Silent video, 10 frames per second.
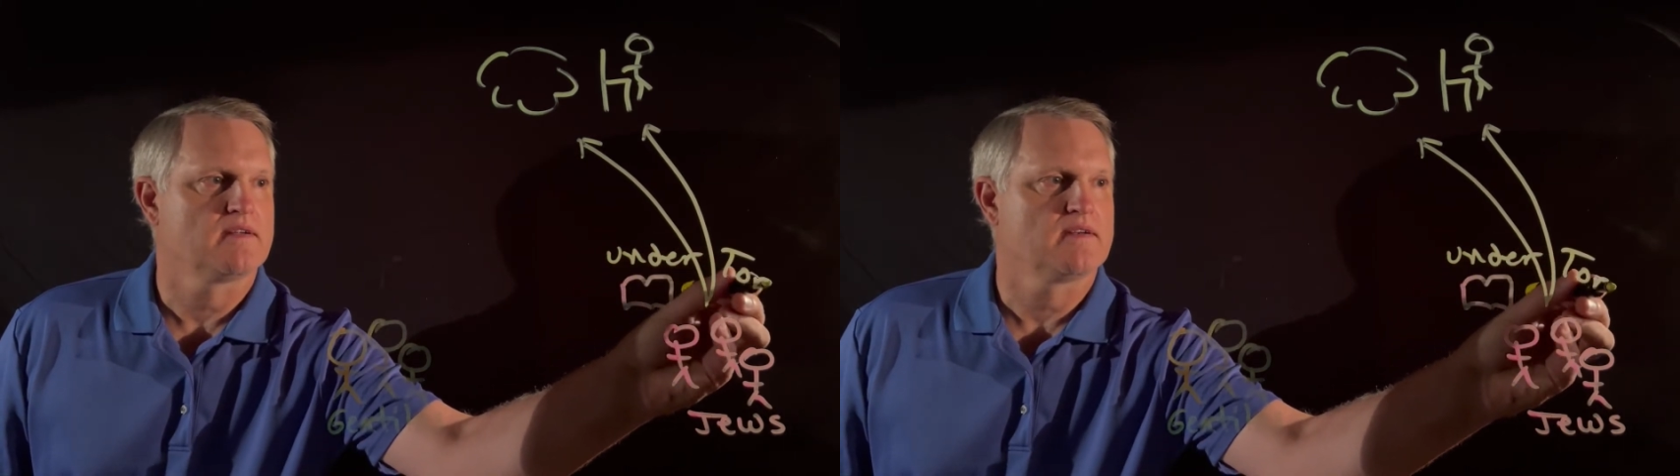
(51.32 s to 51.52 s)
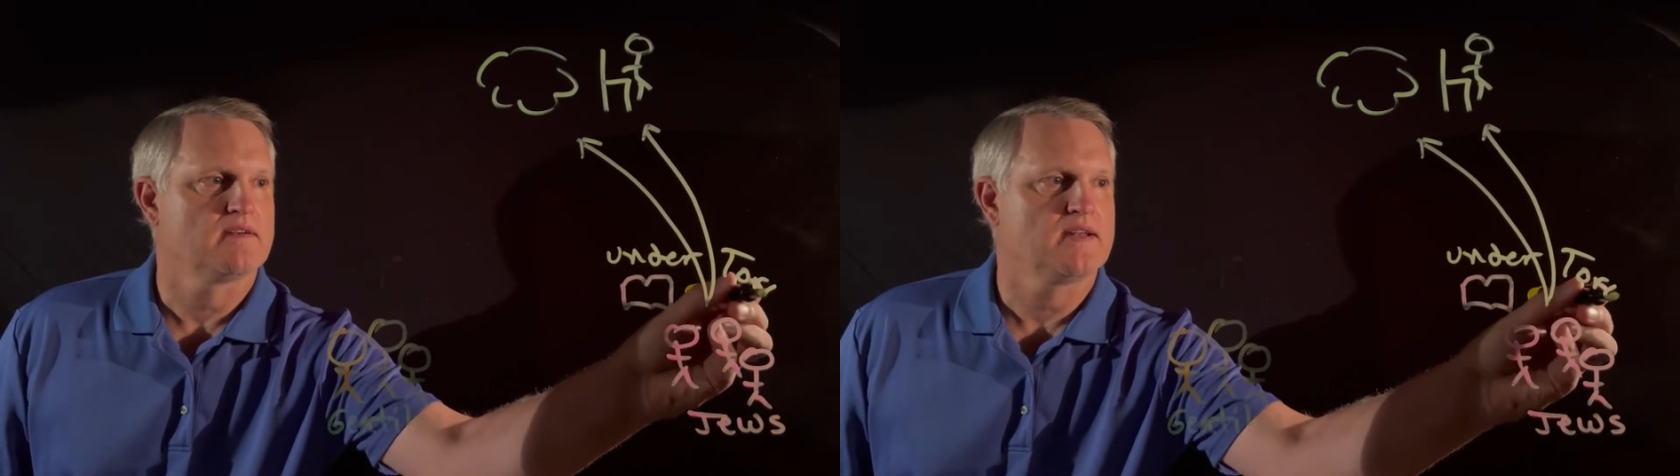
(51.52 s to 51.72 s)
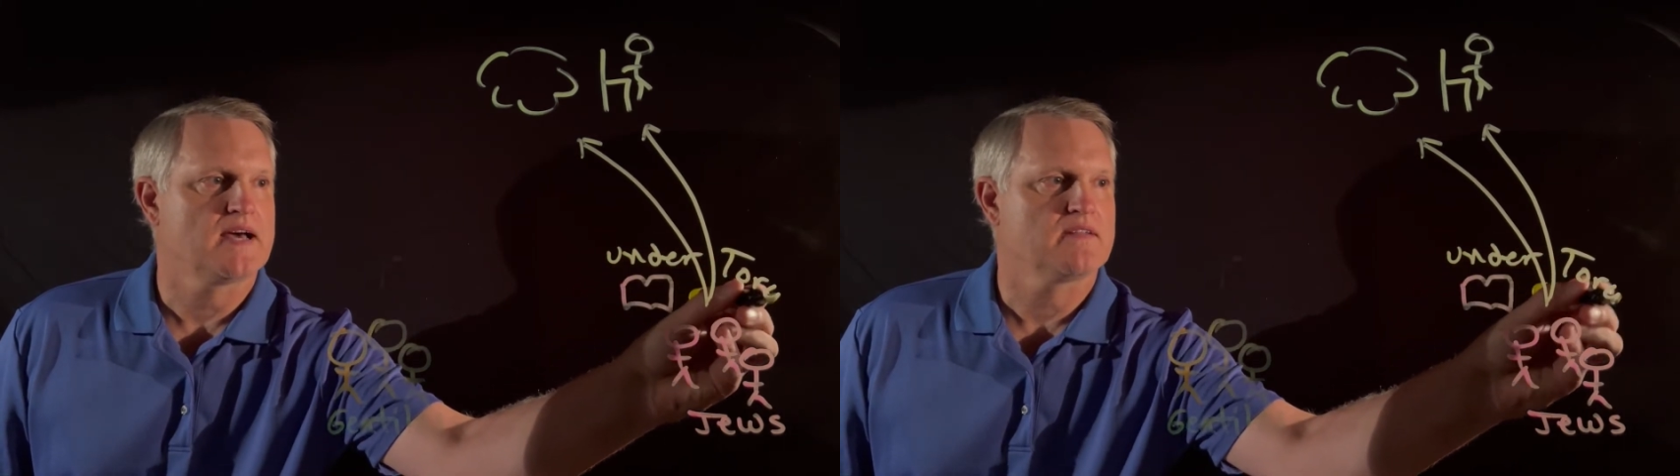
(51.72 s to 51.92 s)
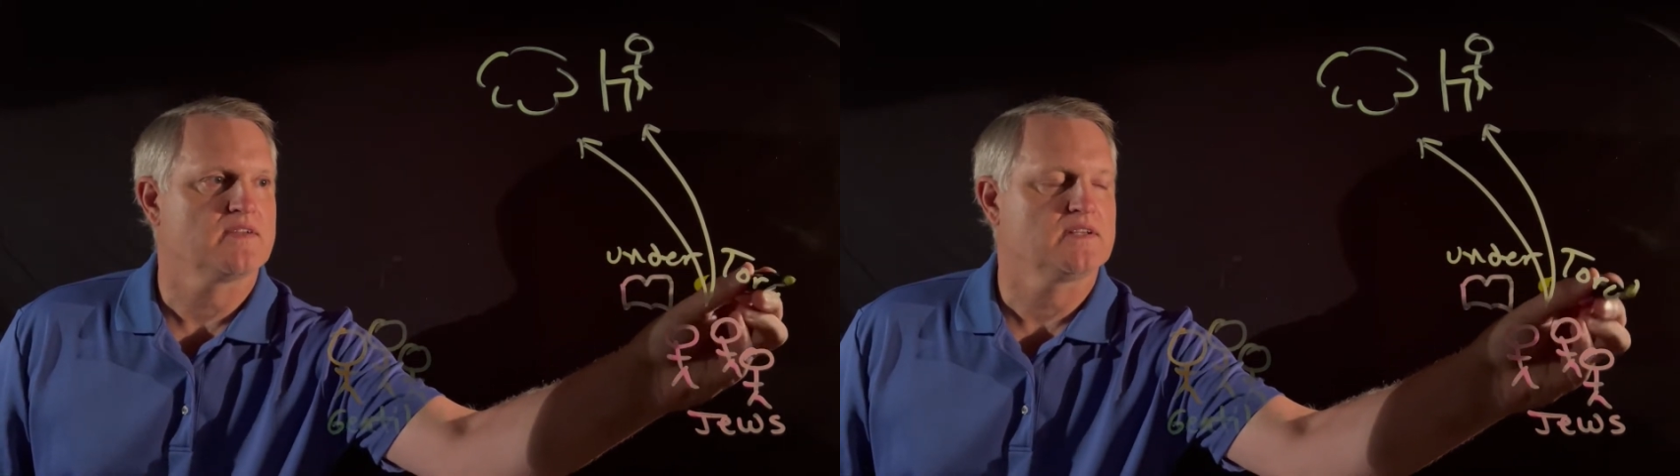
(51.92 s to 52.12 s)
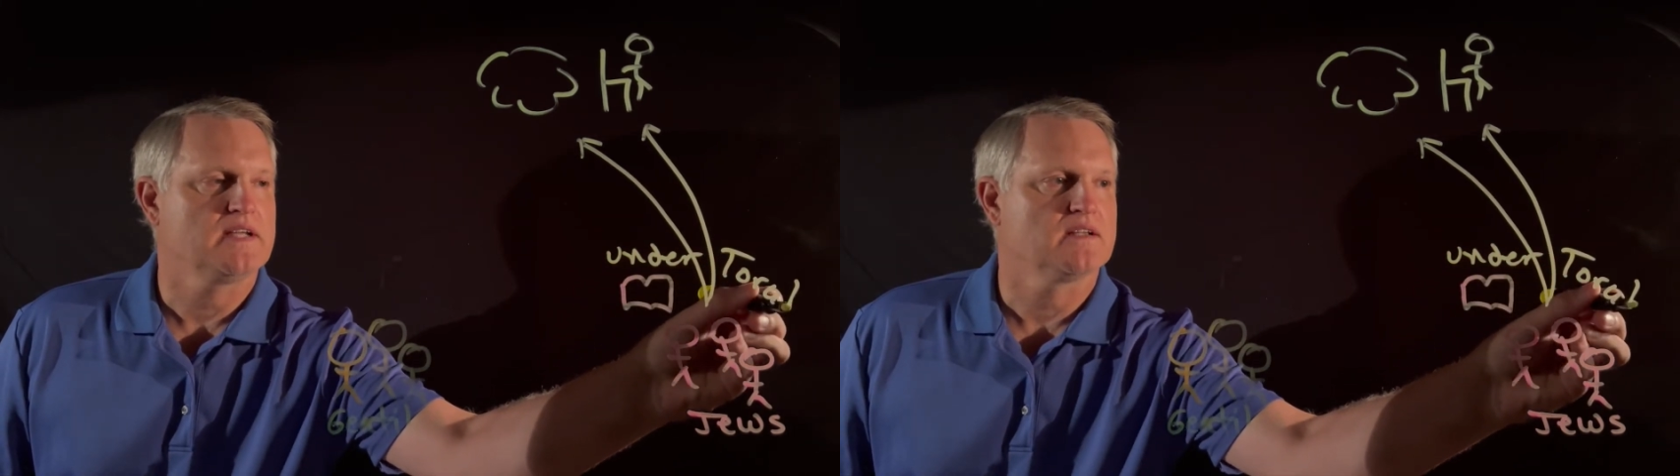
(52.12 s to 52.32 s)
not in the
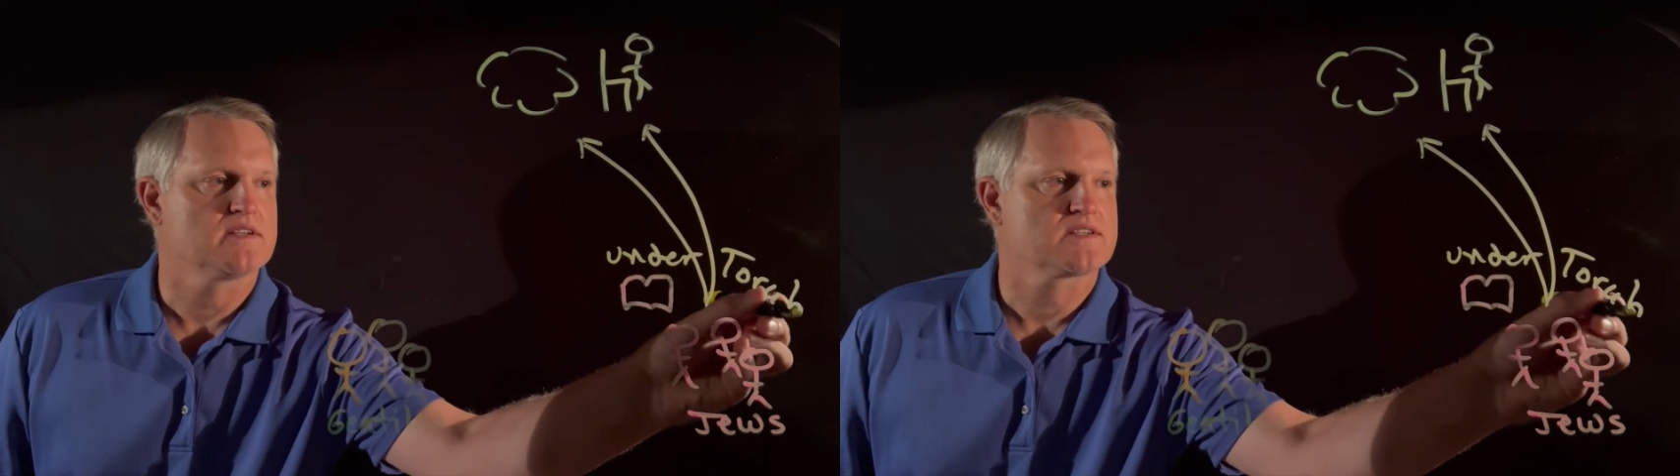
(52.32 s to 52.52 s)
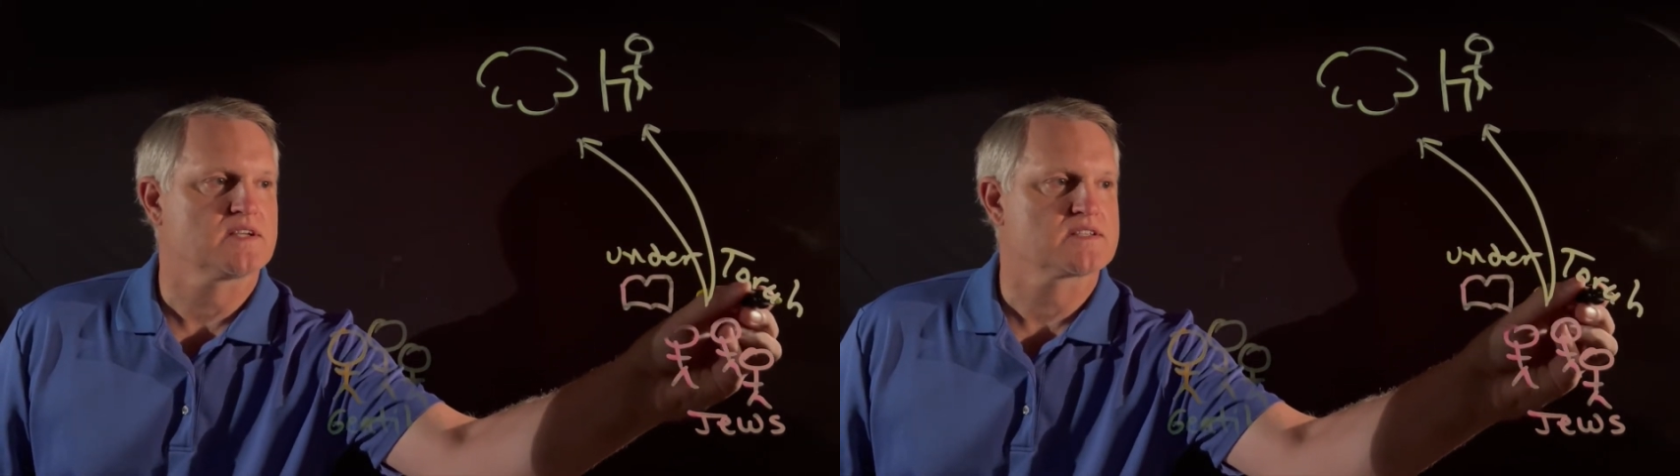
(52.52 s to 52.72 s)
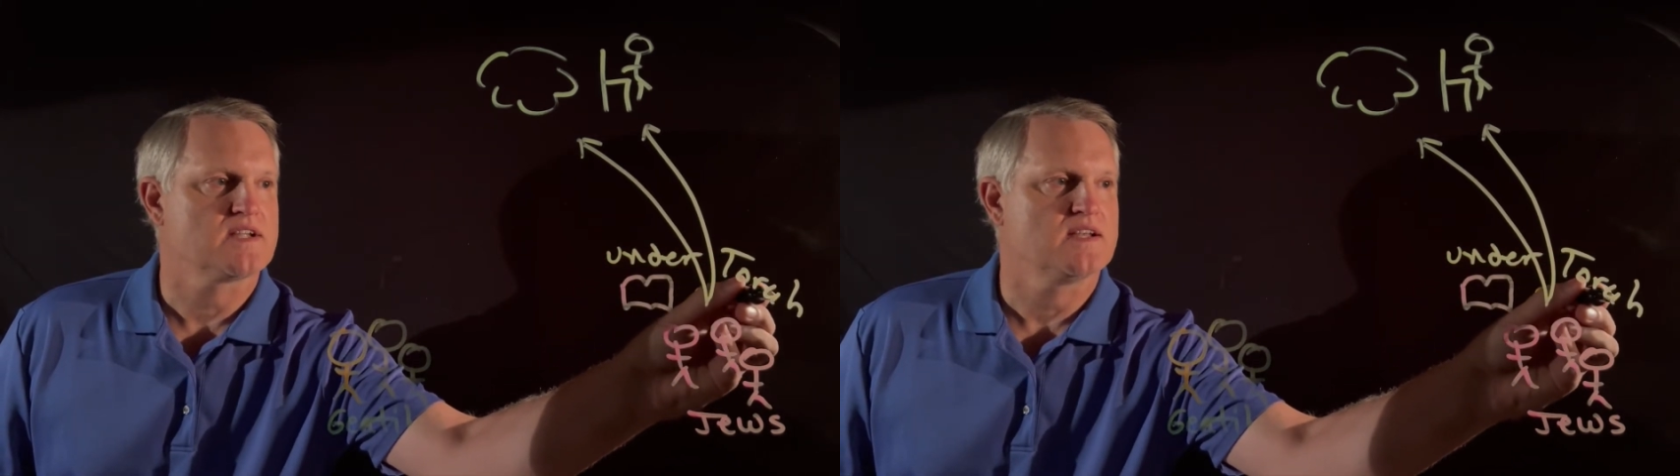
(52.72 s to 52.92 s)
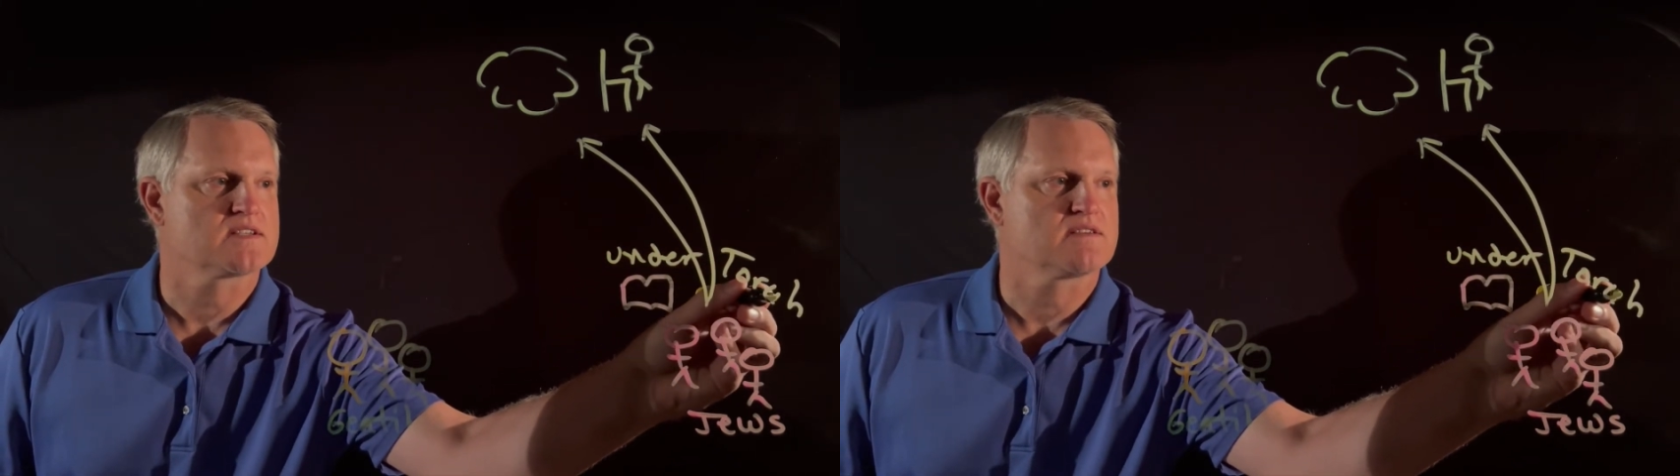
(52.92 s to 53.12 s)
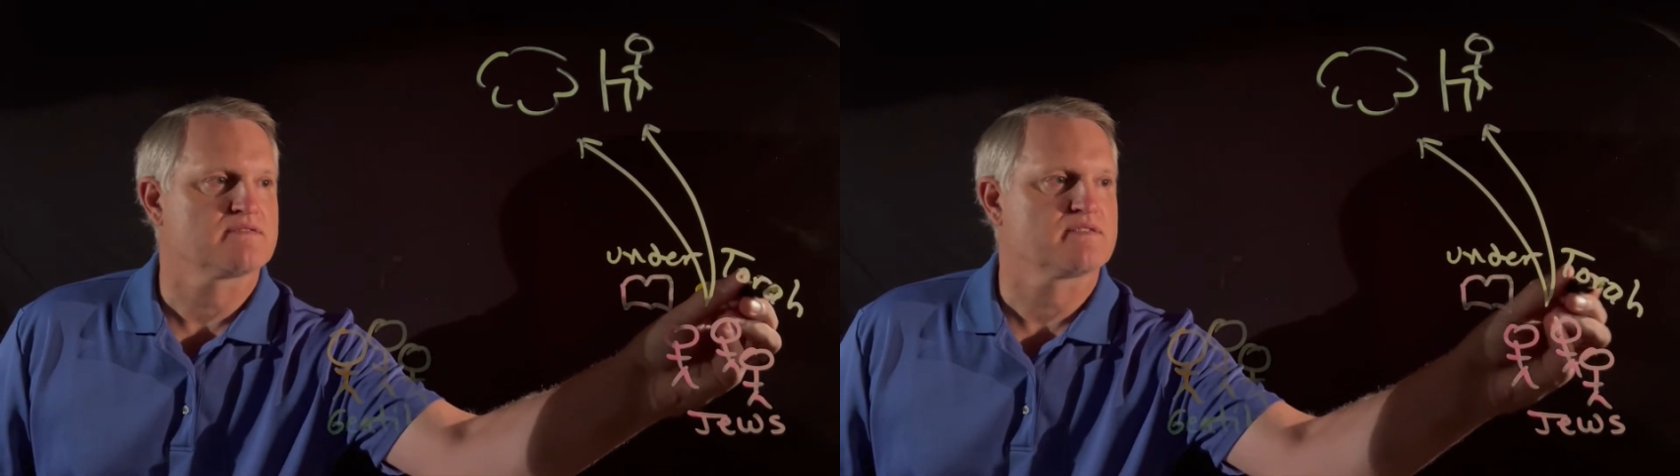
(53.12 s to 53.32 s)
legalistic
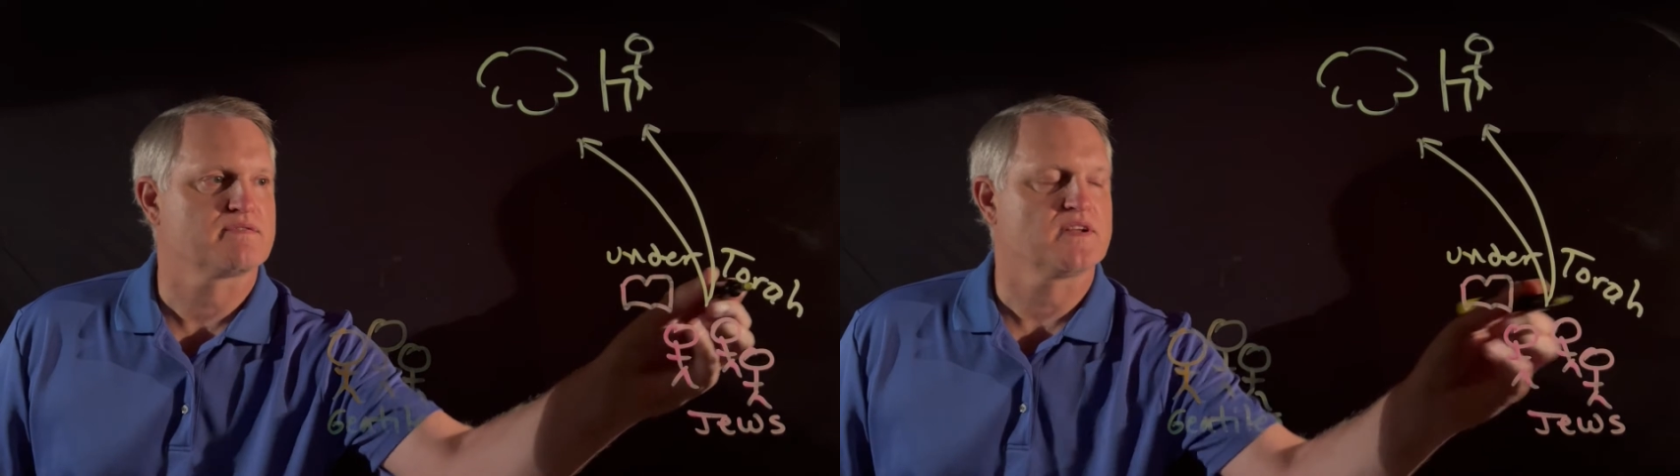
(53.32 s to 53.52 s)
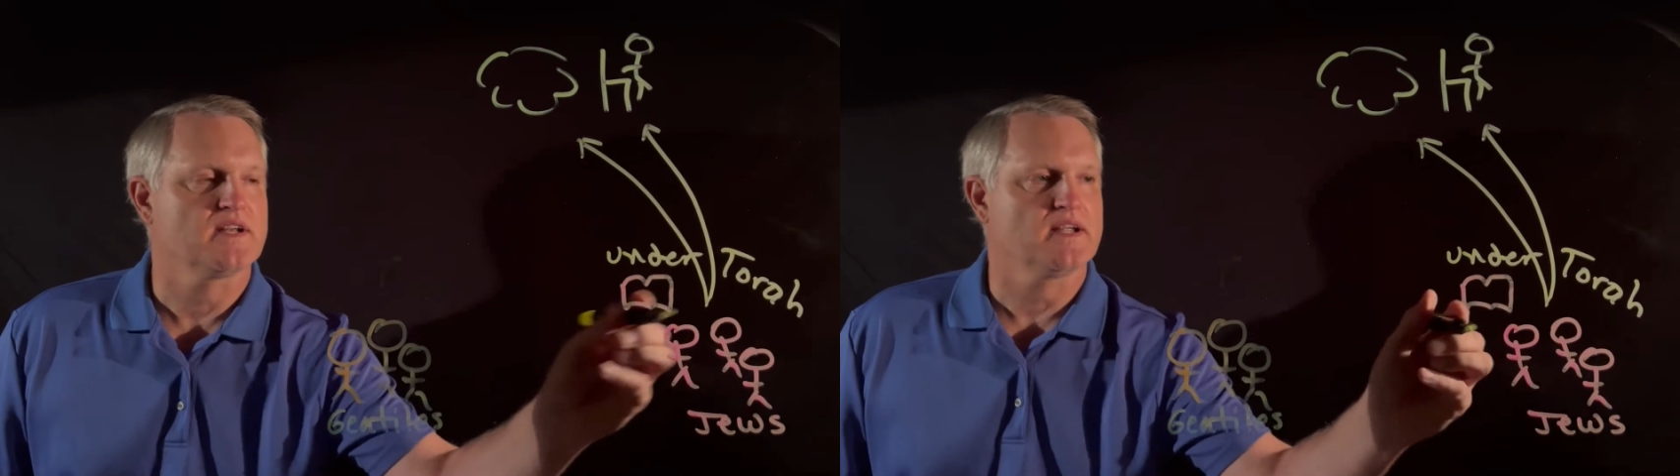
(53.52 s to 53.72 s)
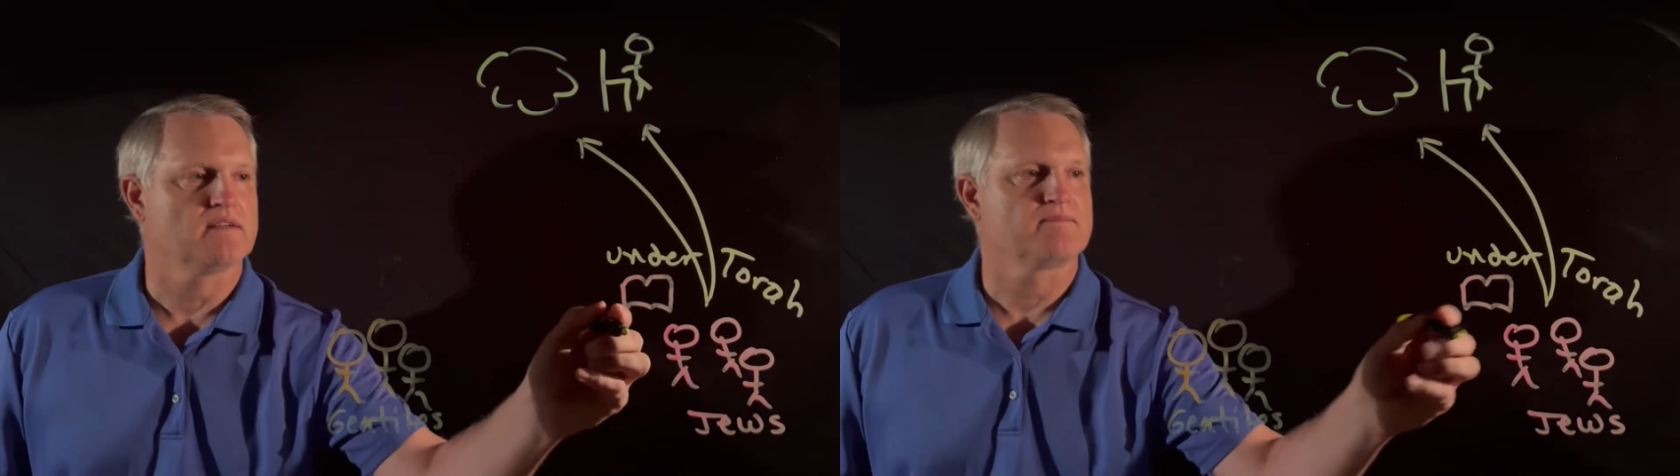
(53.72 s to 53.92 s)
sense of fulfilling,